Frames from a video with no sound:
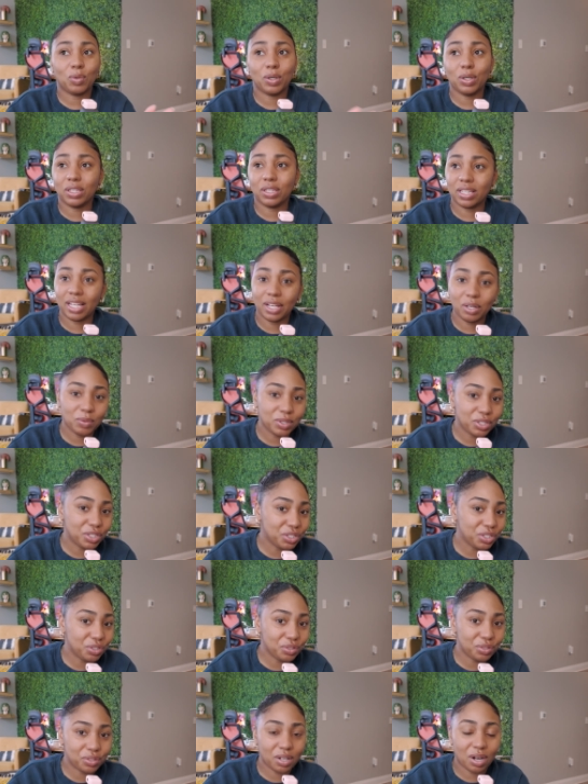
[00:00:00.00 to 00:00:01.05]
What language
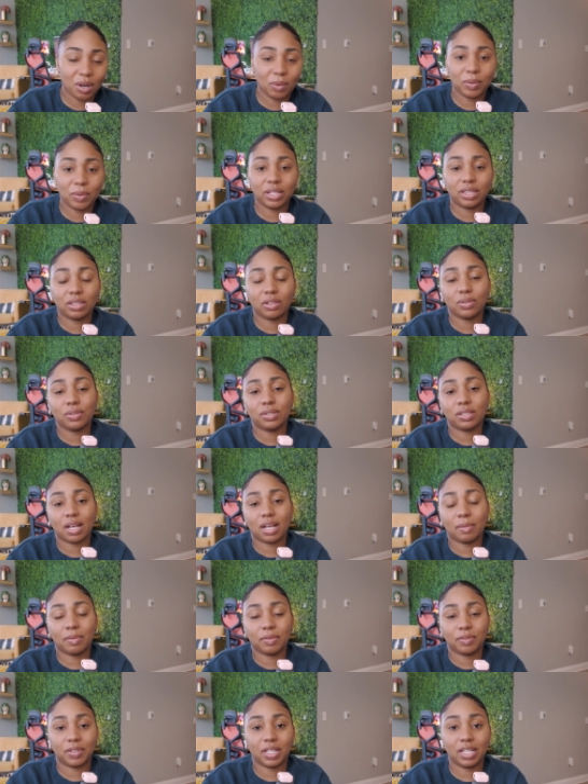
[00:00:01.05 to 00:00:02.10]
should you start with? Those
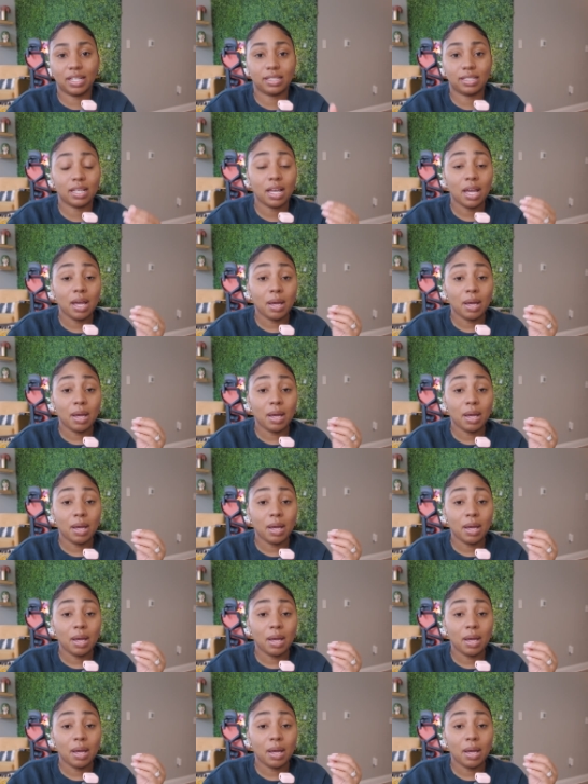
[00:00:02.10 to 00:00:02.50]
type of things